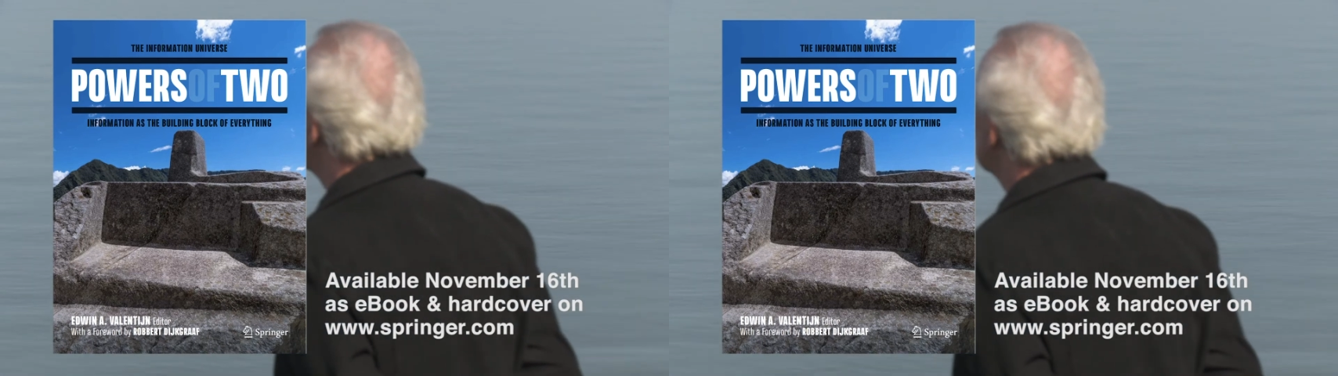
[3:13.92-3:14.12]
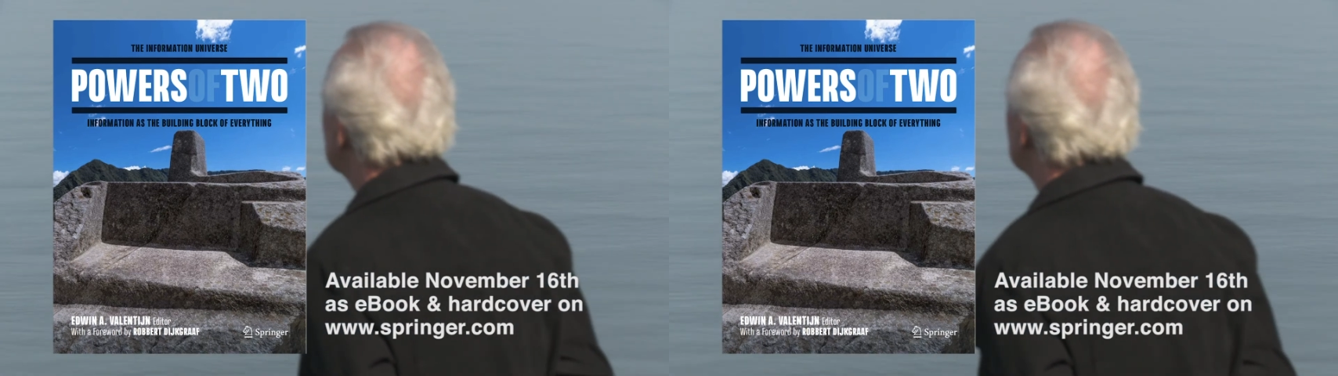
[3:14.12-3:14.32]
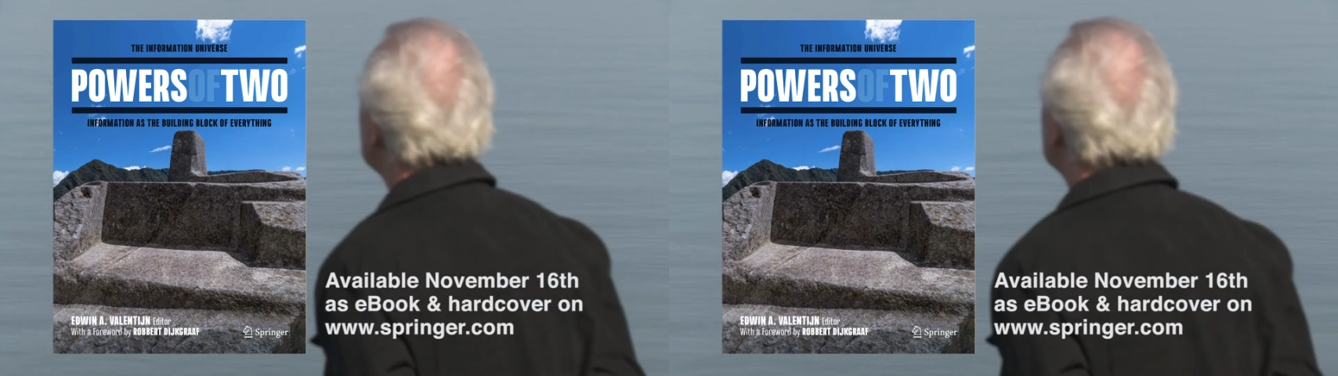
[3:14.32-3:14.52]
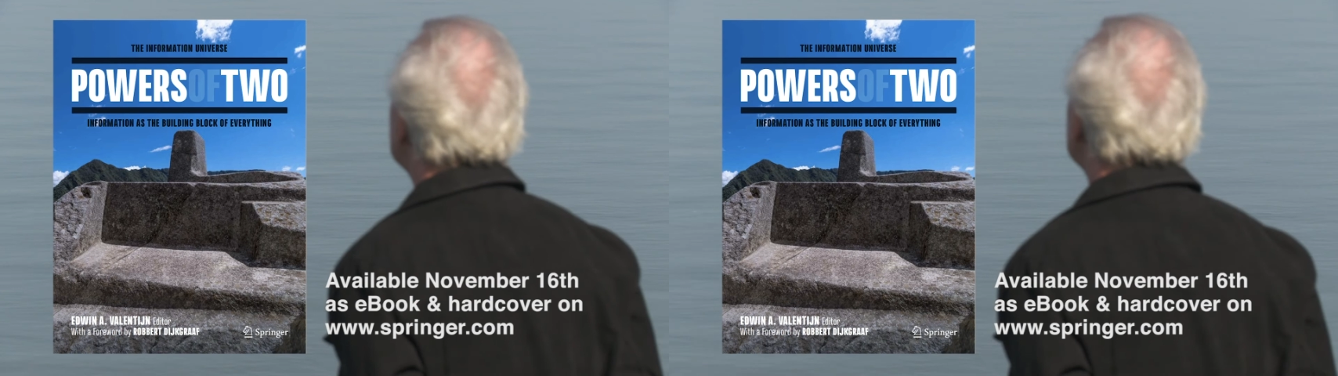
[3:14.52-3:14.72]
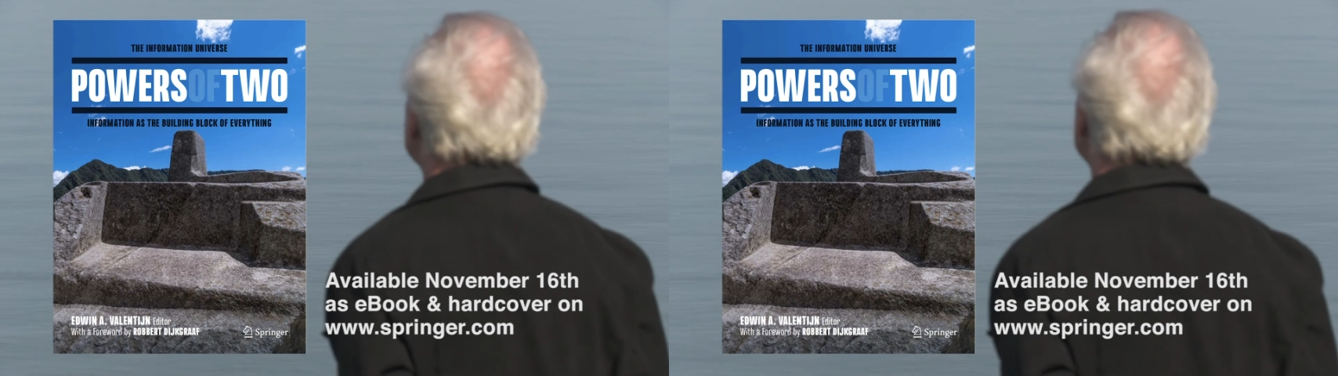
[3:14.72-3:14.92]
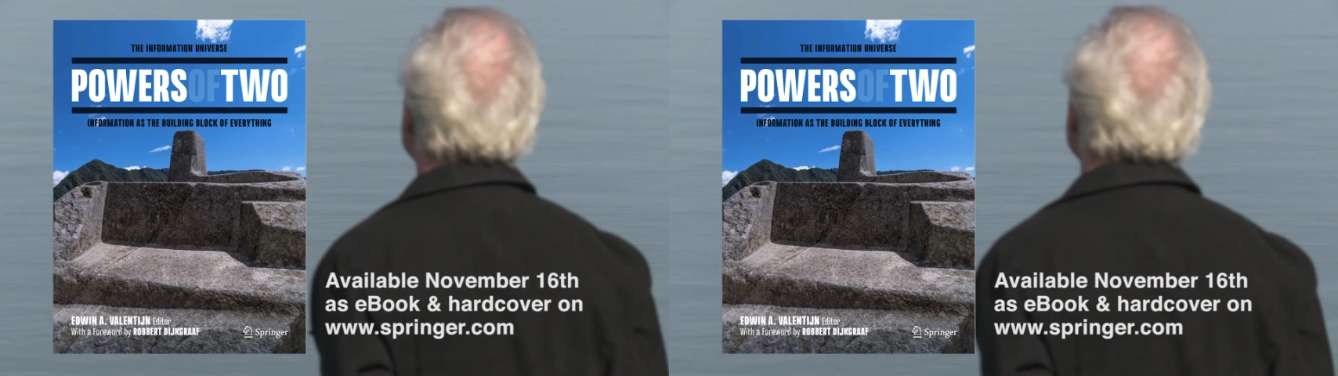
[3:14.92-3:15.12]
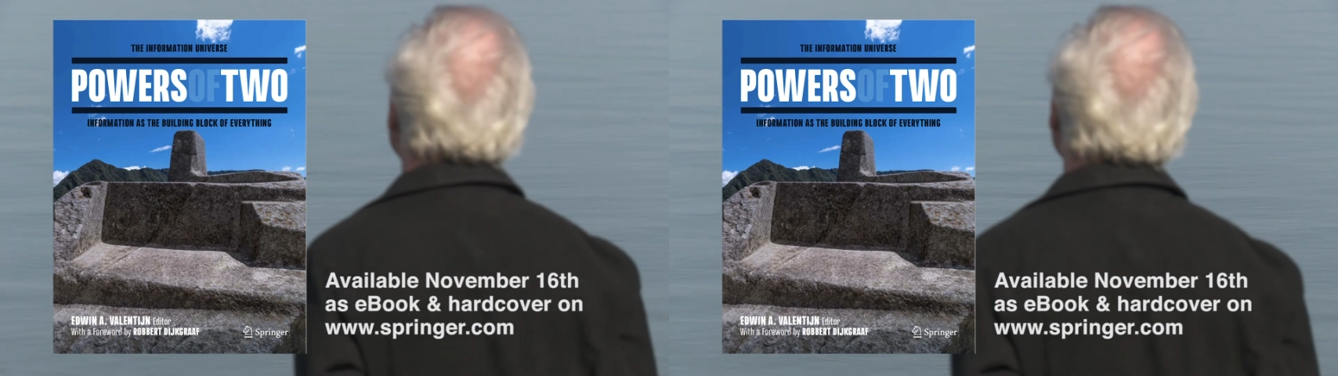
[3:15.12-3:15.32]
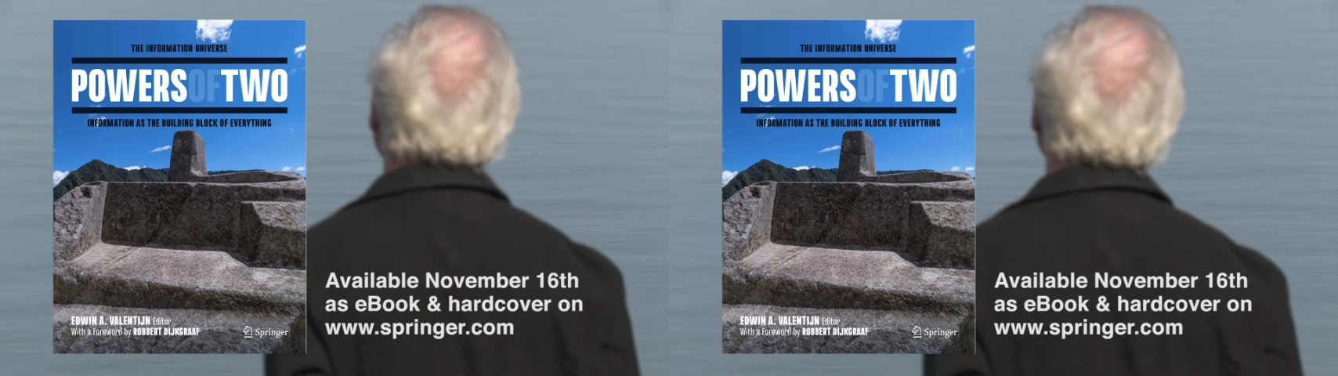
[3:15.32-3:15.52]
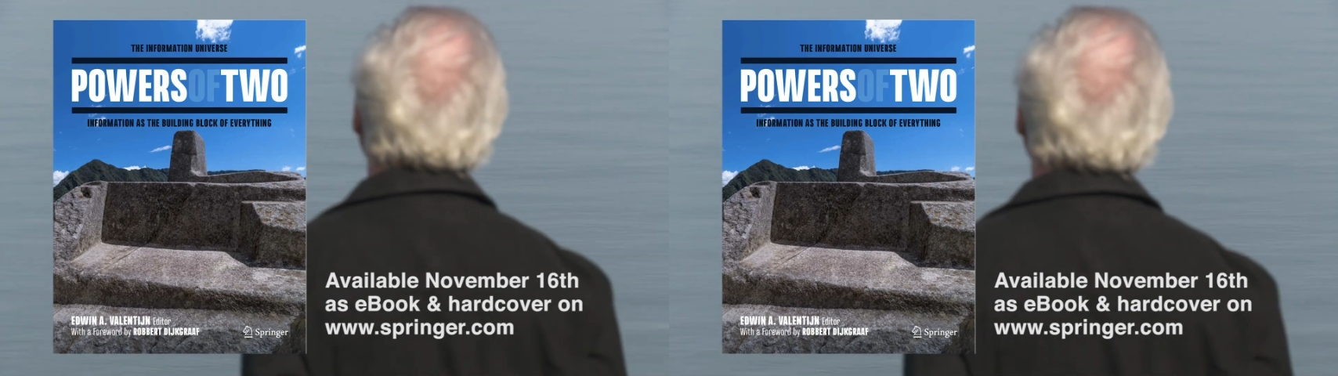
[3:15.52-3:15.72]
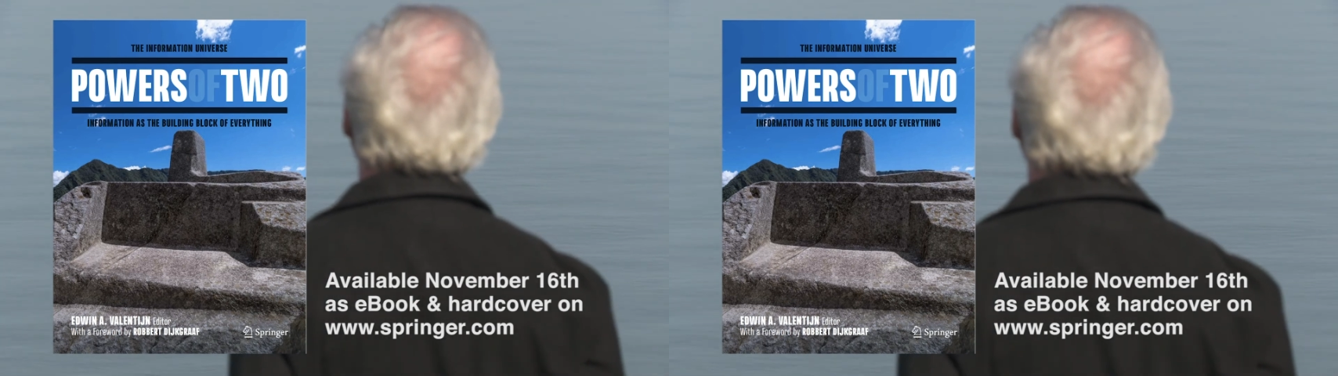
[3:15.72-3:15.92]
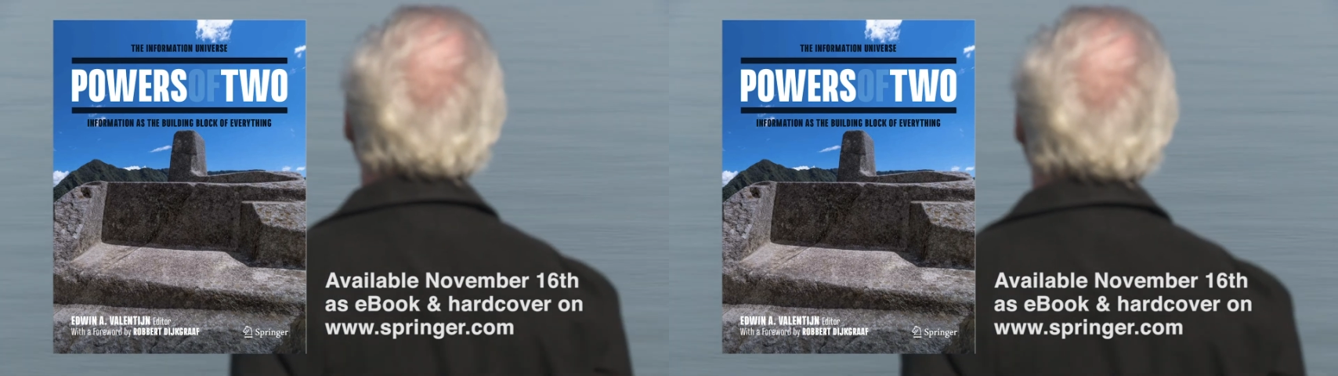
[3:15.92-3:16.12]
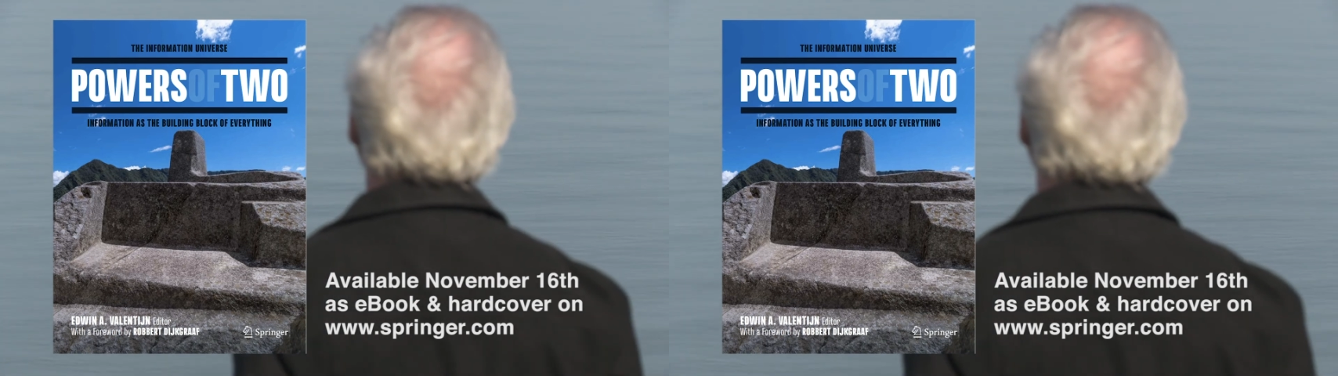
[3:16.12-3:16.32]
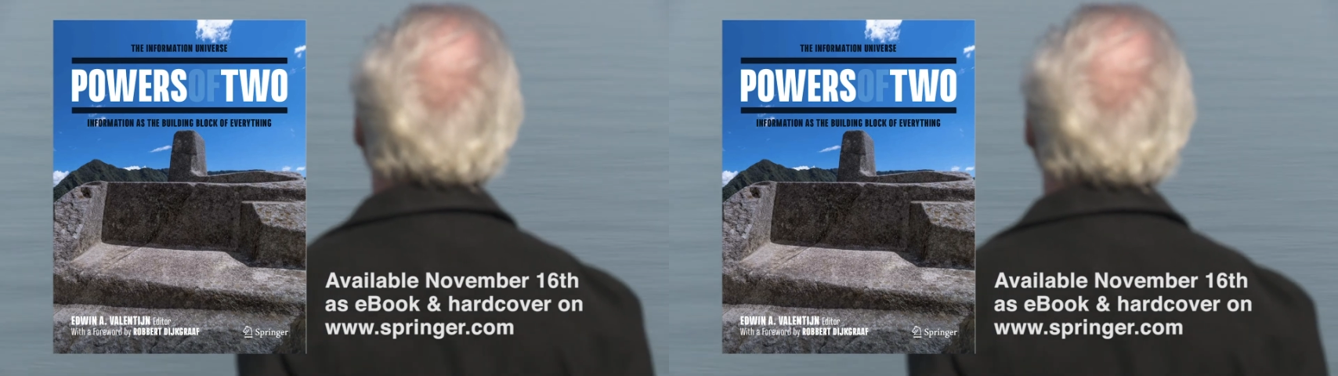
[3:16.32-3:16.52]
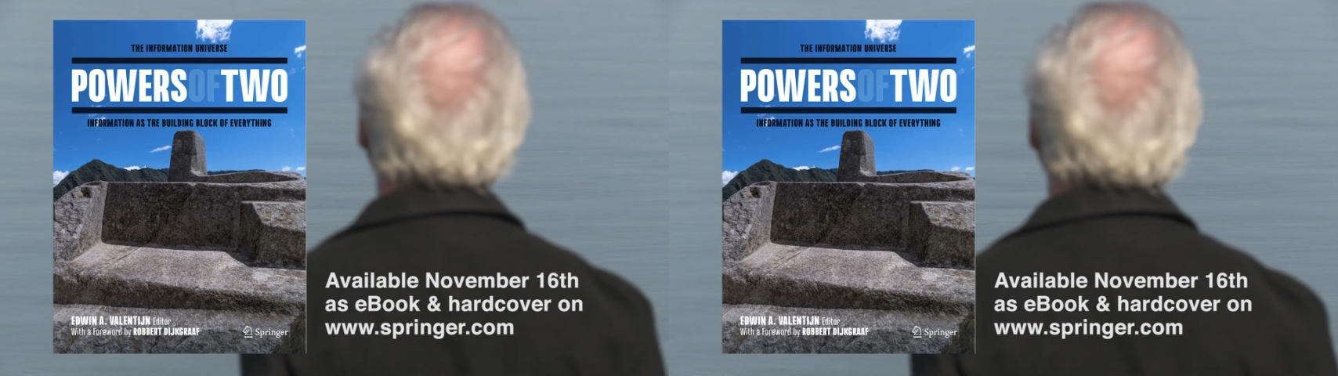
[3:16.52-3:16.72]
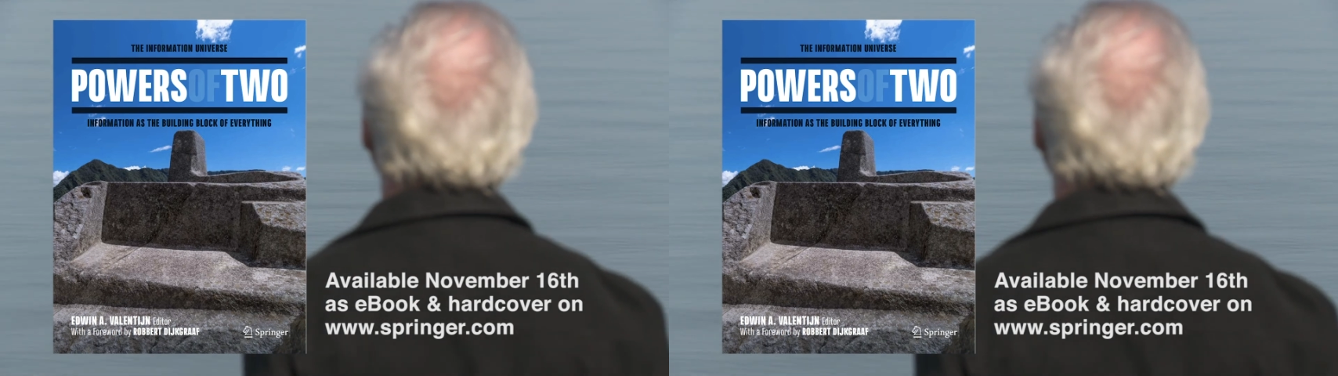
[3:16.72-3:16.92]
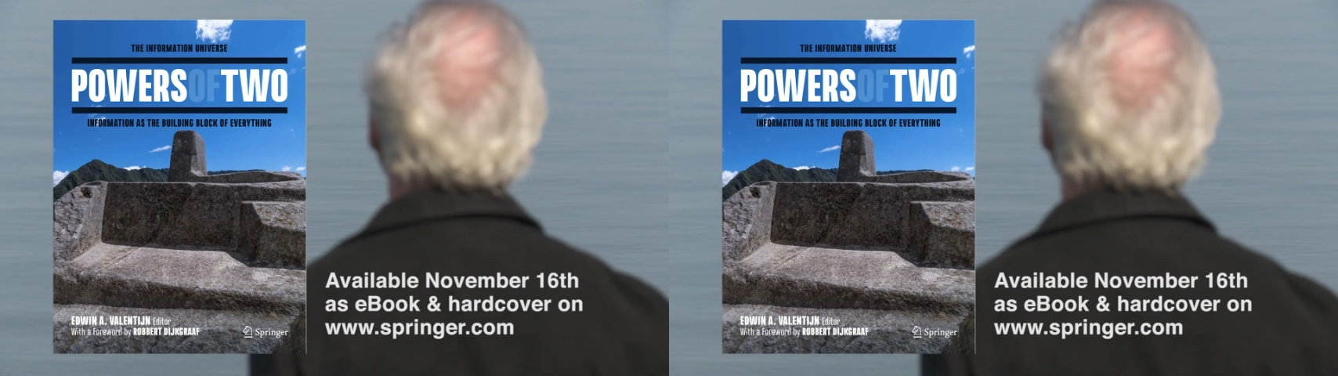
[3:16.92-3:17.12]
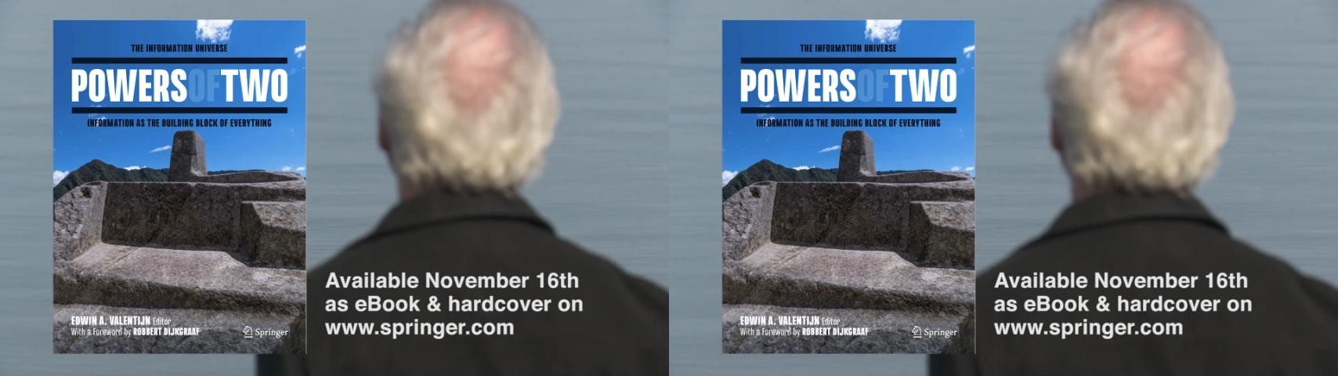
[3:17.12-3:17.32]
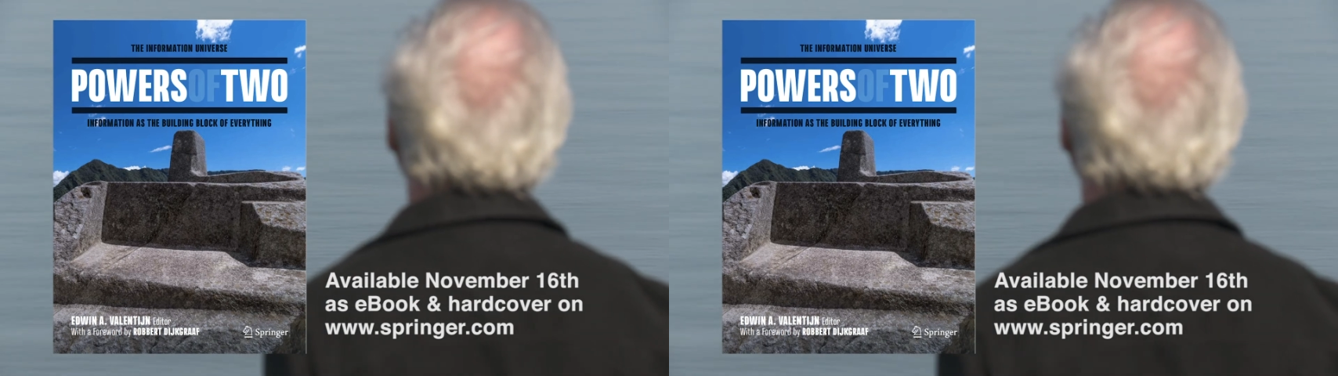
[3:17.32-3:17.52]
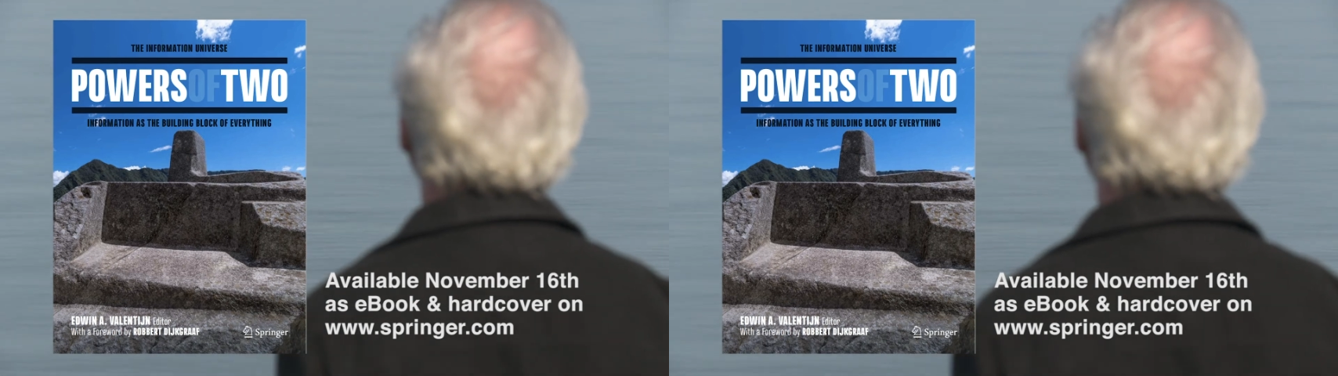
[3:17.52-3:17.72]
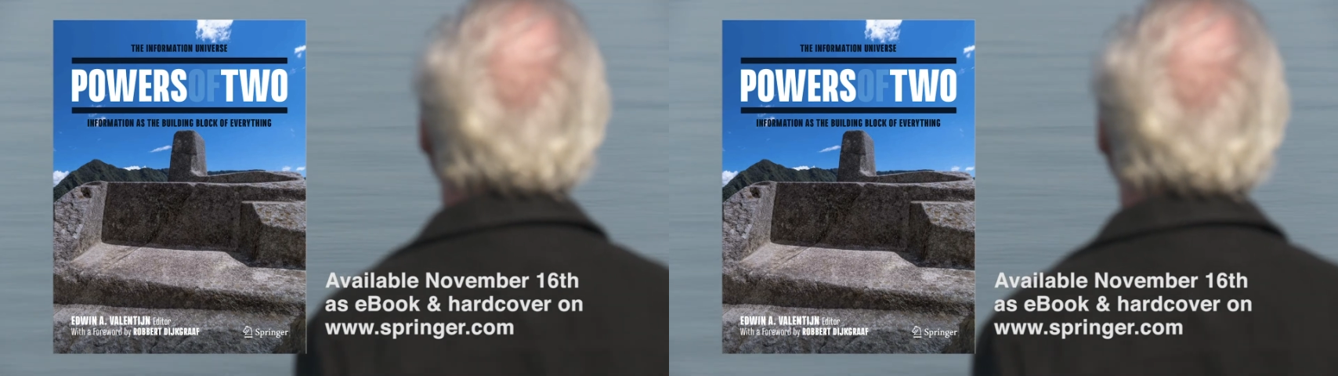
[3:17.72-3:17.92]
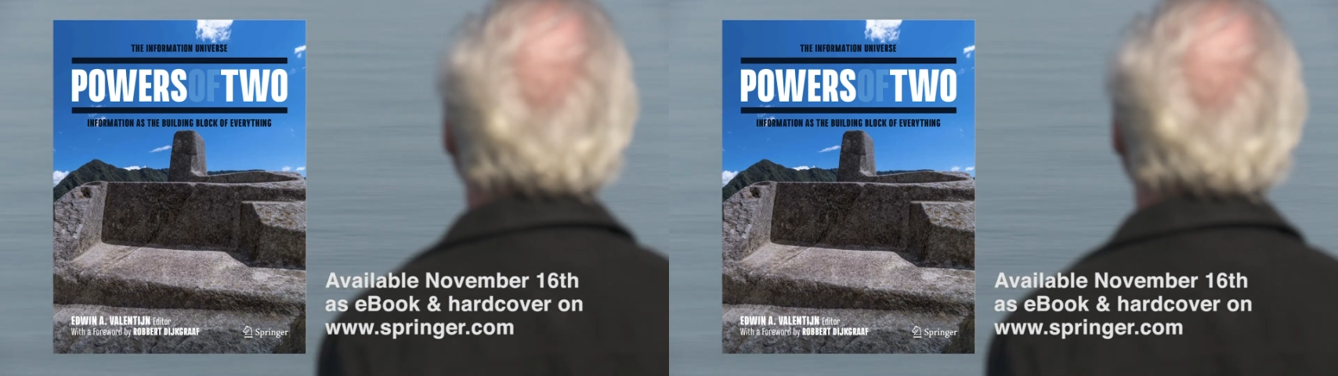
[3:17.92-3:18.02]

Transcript: No face is visible, so there are no lips to read.